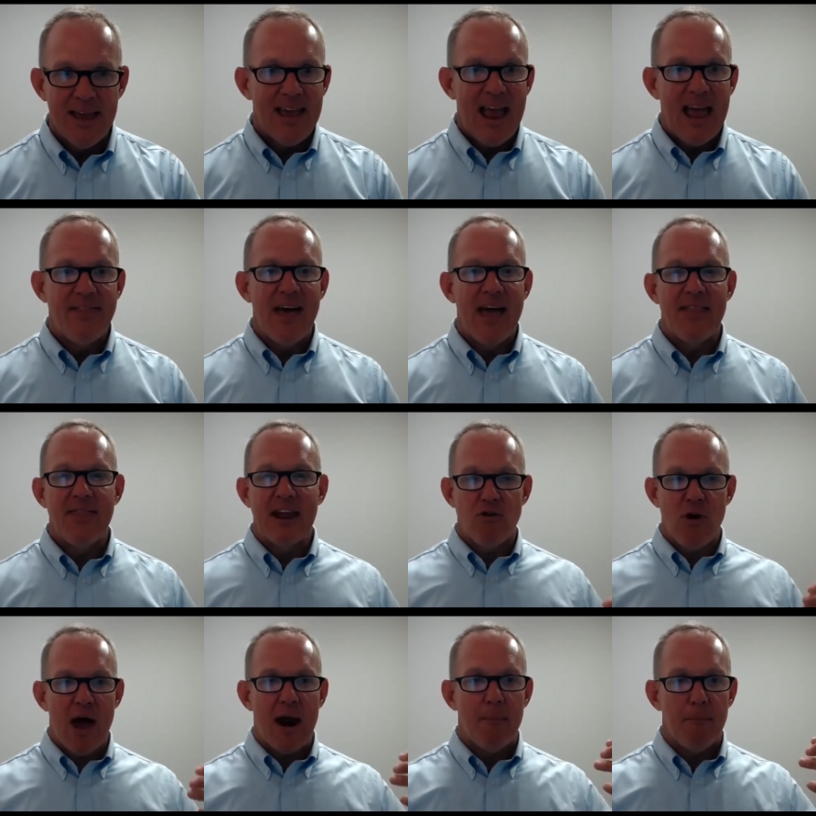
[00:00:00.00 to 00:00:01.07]
and then they
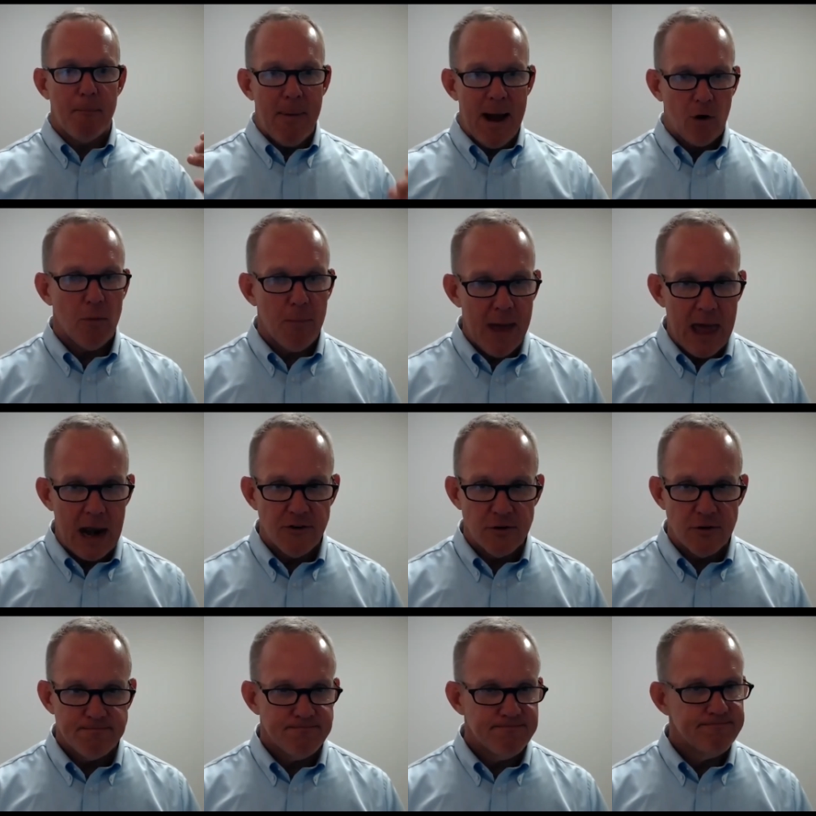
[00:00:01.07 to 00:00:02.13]
try to micromanage them,
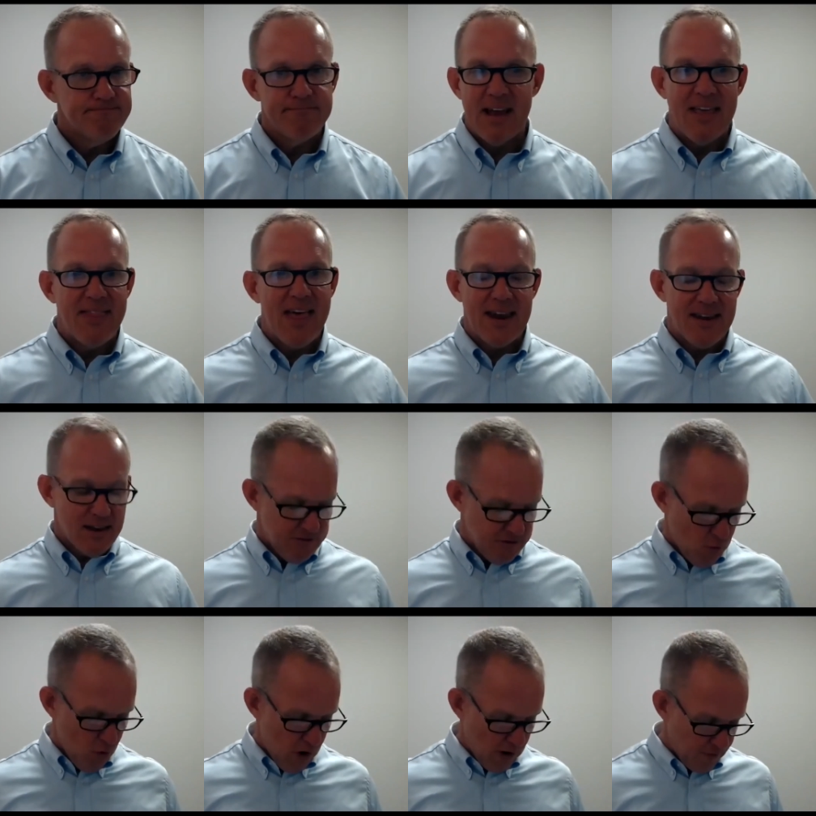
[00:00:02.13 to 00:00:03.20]
and that doesn't
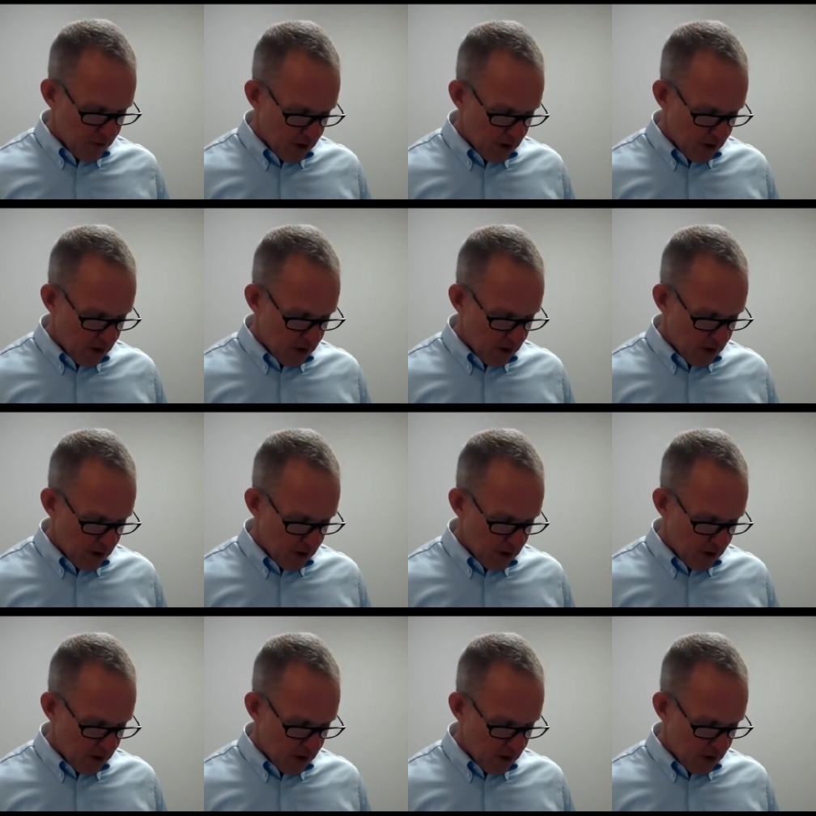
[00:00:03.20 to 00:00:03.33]
work very